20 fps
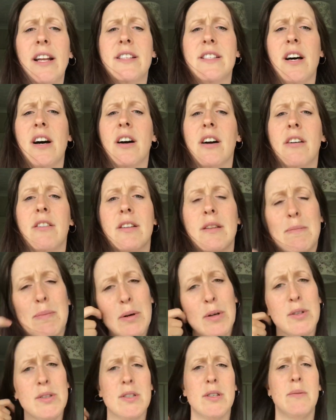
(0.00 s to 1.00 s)
darker at the
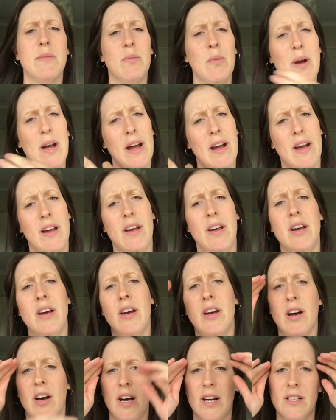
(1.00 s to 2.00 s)
bottom where
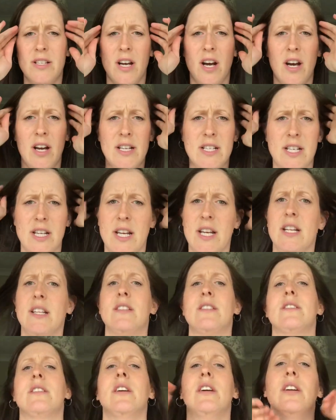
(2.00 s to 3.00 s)
I dyed
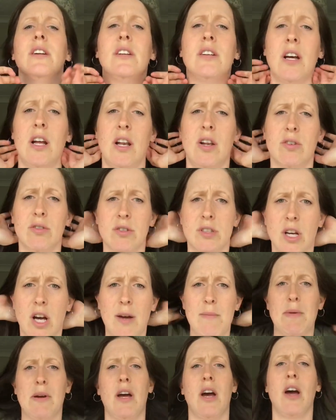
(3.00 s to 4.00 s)
it a long
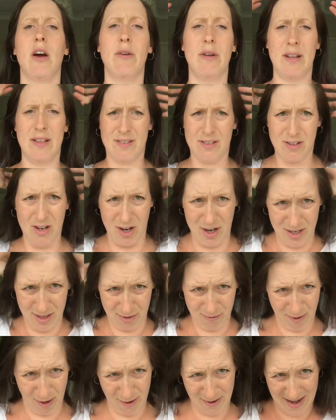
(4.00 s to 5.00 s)
time ago and it's kind of
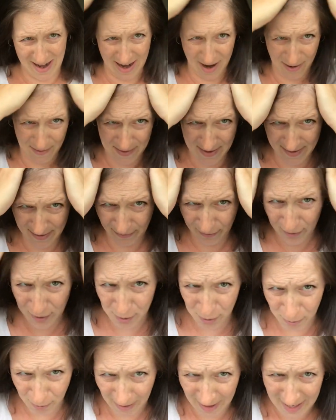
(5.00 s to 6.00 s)
grown out, and there's a few
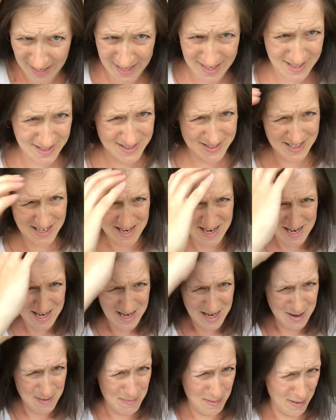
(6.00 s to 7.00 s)
greys,
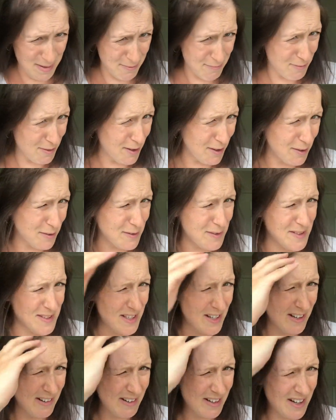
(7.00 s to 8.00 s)
but the roots
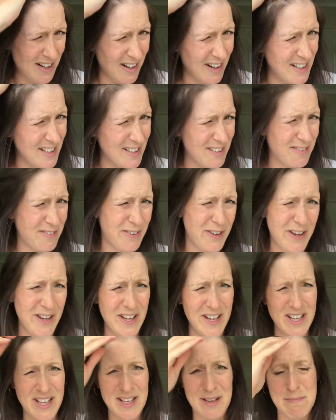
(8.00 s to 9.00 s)
are a kind of
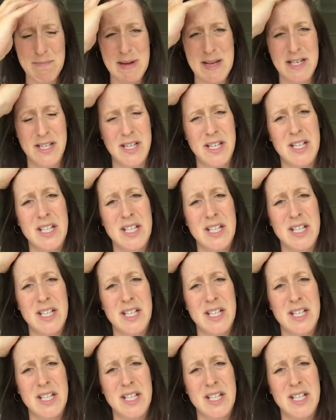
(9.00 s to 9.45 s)
mid